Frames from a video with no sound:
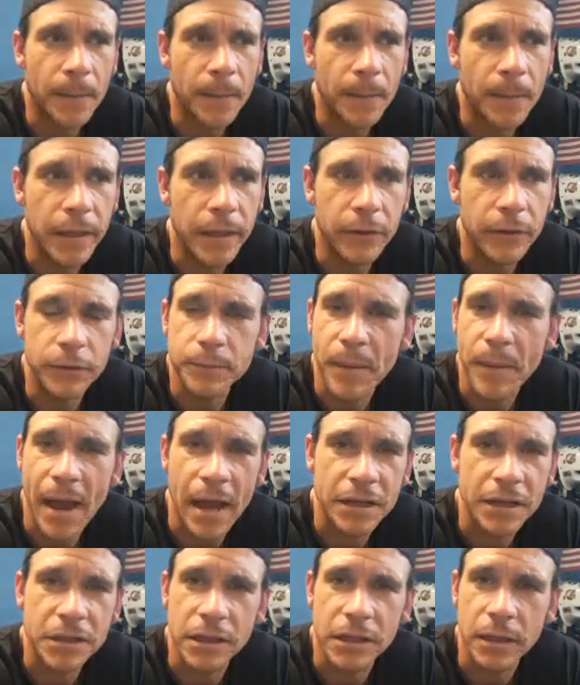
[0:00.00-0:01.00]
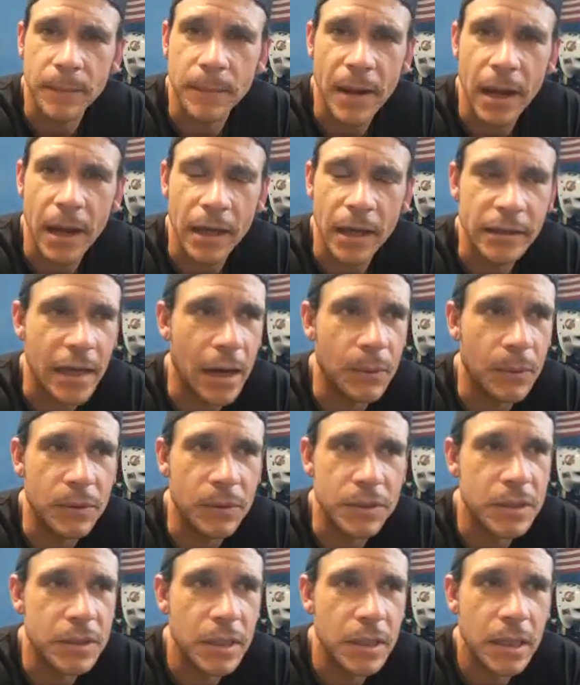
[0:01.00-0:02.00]
He was passionate, man. Like, that
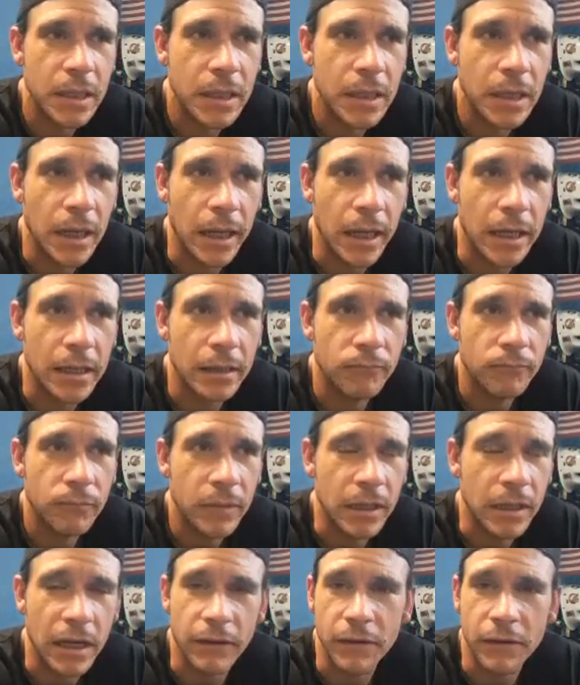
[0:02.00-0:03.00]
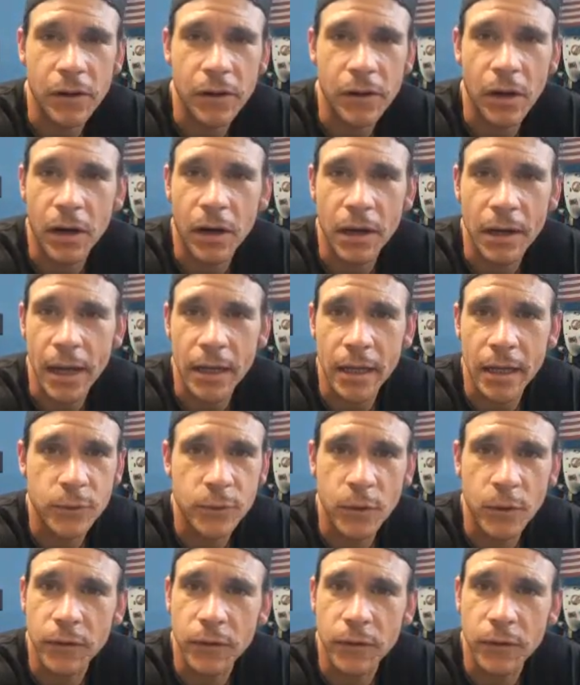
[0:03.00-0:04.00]
was like 11 o'clock at night,
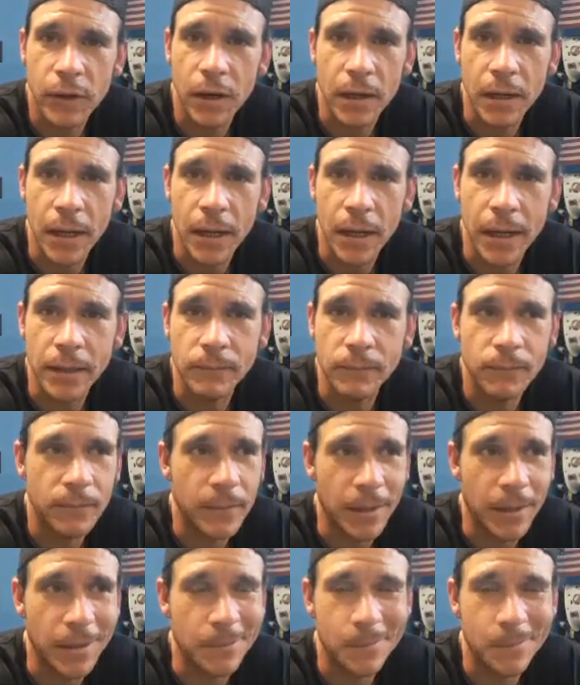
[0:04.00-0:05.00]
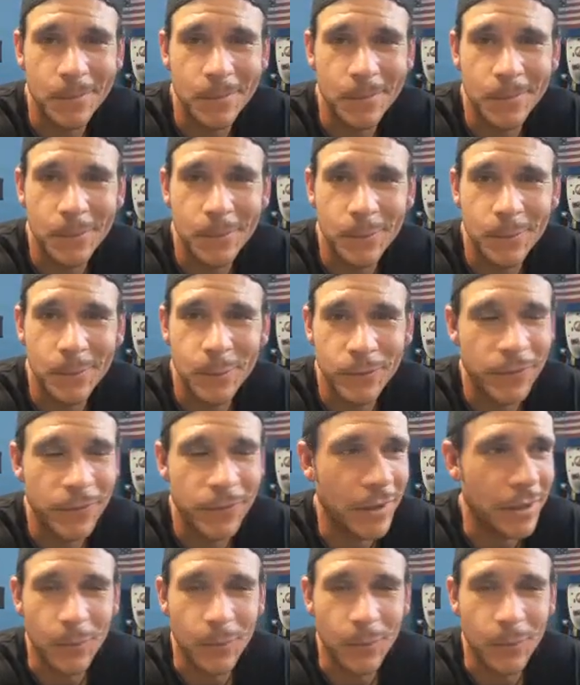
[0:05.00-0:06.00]
12 o'clock at night. Like, we're
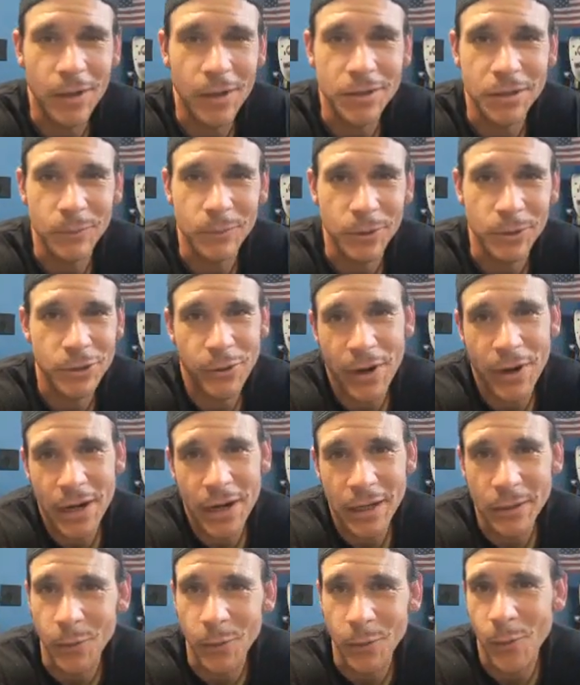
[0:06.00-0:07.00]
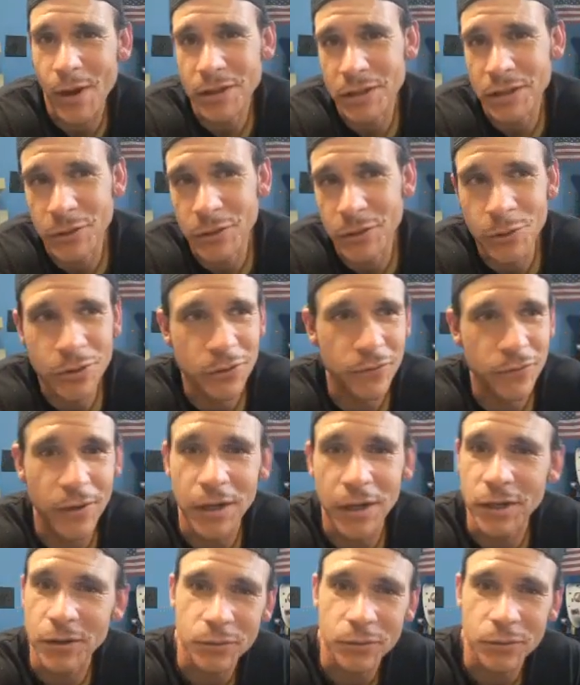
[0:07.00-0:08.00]
fucking watching, we're training, we're watching YouTube
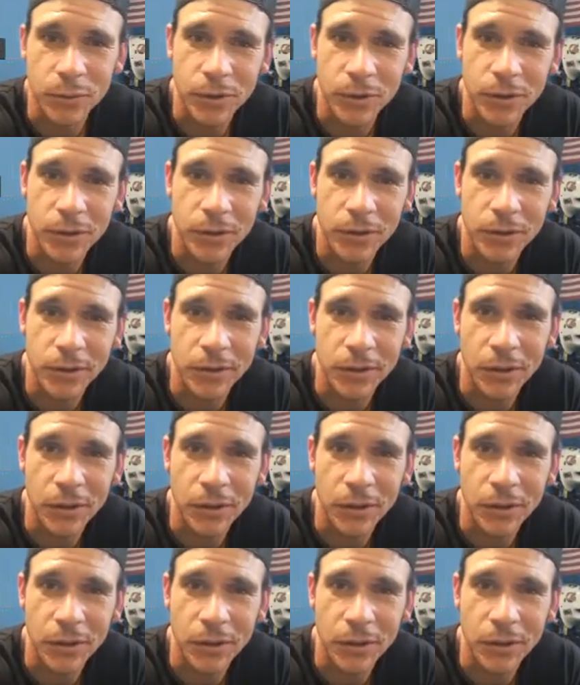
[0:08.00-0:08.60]
videos, or